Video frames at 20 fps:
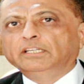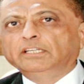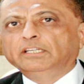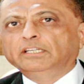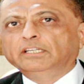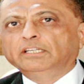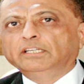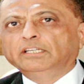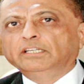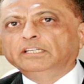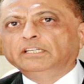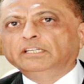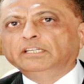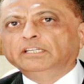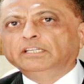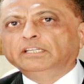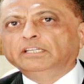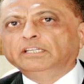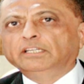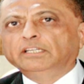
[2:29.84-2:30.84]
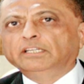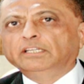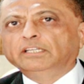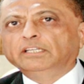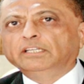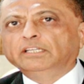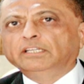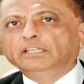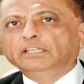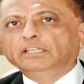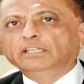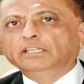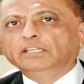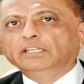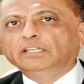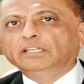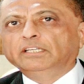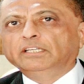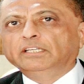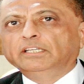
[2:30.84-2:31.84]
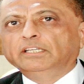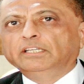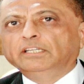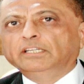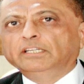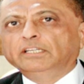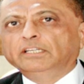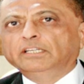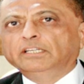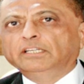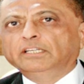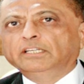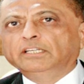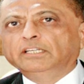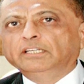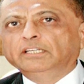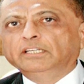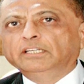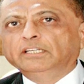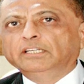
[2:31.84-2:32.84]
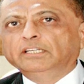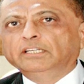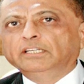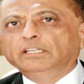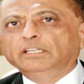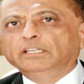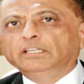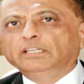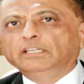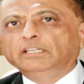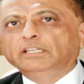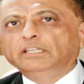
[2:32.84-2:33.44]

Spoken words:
This person isn't speaking.